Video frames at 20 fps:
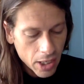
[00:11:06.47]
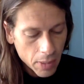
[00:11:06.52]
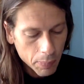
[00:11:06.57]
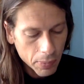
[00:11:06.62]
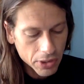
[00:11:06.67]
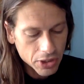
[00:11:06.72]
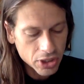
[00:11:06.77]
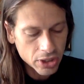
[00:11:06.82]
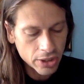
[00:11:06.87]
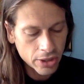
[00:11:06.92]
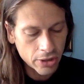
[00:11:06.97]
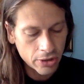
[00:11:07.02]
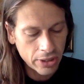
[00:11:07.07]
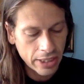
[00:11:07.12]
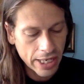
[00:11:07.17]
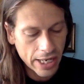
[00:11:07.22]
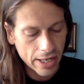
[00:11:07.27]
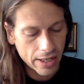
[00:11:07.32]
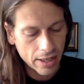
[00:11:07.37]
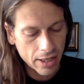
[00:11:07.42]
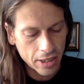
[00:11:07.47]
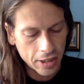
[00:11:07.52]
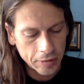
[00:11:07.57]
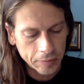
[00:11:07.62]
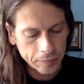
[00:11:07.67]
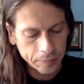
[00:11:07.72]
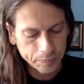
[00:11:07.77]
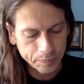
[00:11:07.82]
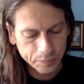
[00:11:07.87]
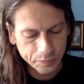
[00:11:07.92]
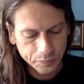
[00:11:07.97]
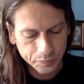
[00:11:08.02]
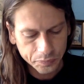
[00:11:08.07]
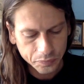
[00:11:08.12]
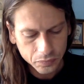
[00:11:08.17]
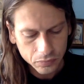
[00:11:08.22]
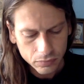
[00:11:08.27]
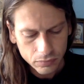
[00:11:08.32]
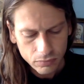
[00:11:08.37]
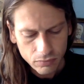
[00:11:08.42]
But, you know, yeah. Um,
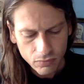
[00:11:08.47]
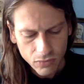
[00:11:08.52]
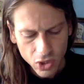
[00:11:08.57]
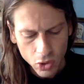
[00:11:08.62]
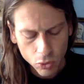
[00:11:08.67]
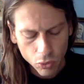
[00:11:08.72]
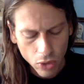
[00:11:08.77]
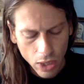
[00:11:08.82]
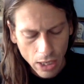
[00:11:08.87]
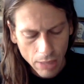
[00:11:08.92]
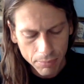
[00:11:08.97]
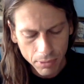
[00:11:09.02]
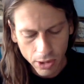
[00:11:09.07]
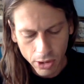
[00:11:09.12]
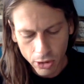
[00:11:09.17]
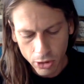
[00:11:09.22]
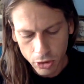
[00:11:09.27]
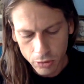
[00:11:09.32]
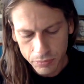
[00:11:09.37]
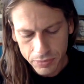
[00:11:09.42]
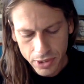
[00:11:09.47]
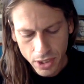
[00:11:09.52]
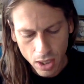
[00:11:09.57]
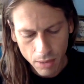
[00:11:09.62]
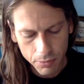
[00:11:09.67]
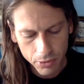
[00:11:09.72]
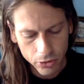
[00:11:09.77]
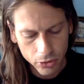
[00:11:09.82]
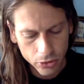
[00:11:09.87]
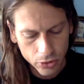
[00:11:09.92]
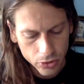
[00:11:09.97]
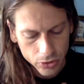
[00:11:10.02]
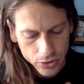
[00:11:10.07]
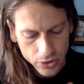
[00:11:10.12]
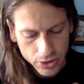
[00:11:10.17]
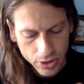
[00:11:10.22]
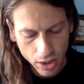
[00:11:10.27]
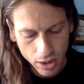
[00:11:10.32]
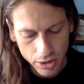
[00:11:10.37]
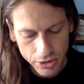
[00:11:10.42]
Rob Lowe, Tom Cruise,
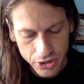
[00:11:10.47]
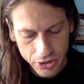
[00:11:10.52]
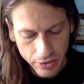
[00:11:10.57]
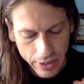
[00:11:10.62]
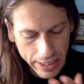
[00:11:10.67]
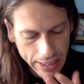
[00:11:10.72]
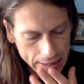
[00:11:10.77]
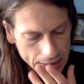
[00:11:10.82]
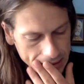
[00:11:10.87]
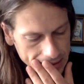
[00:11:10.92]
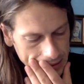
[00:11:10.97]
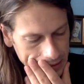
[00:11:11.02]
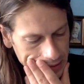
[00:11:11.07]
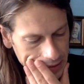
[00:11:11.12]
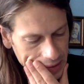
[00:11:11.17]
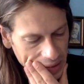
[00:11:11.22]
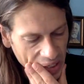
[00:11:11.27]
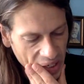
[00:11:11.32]
Scarlett Johansson,